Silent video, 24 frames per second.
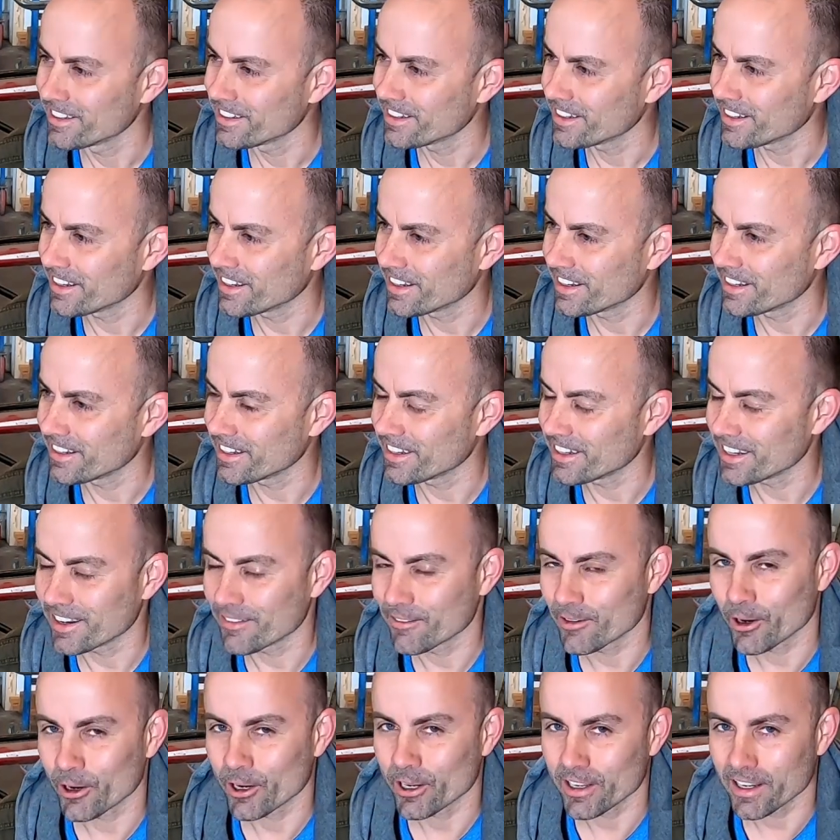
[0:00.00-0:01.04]
and uh,
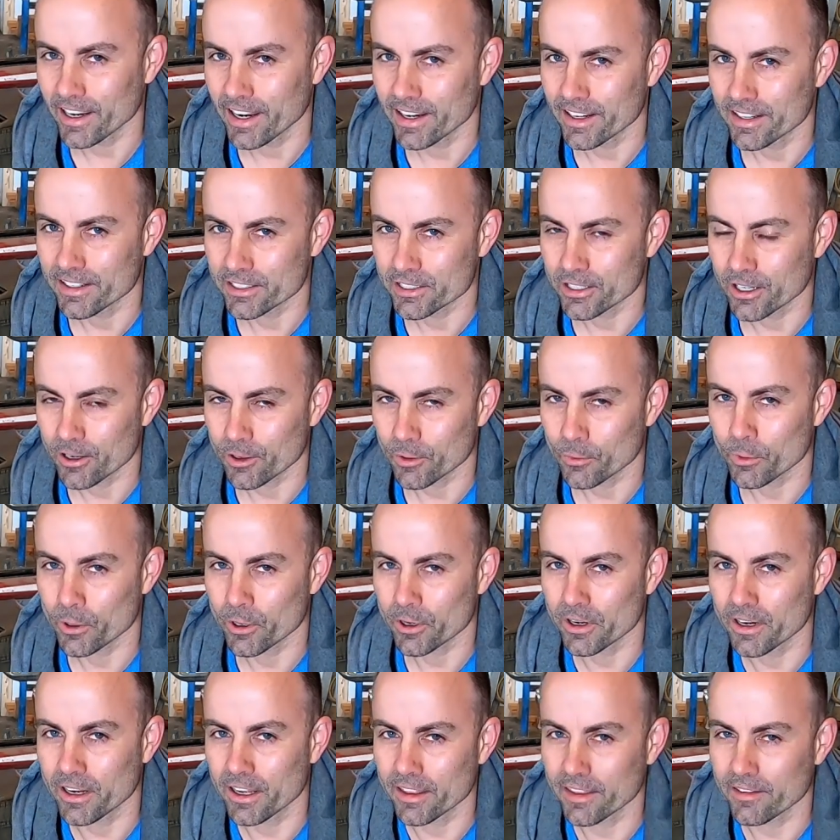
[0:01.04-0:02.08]
I've already kind of started
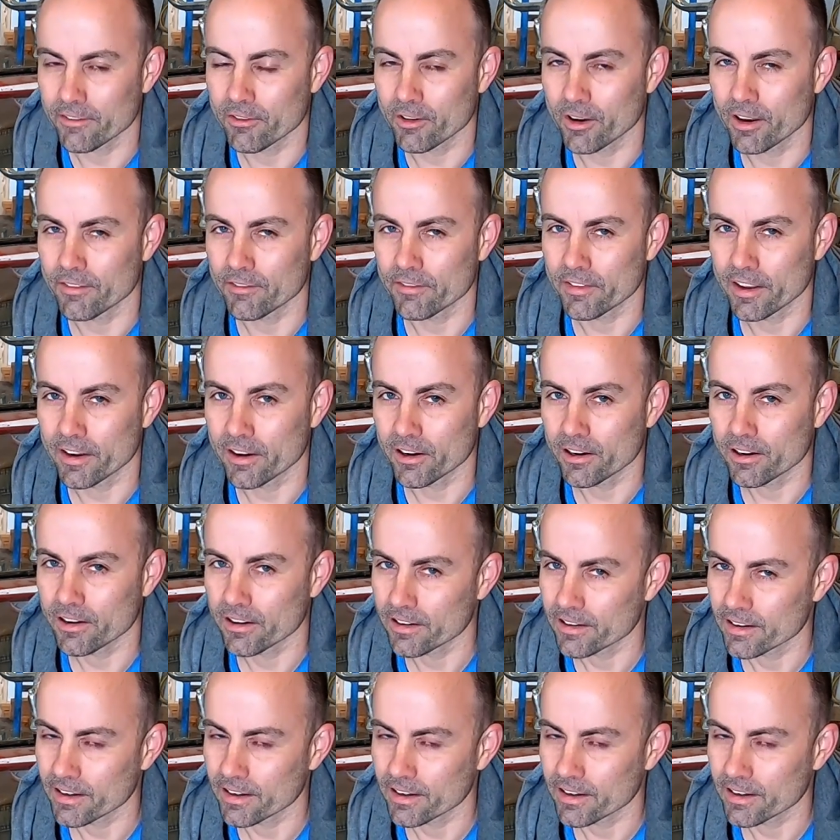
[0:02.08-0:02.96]
working on the front fender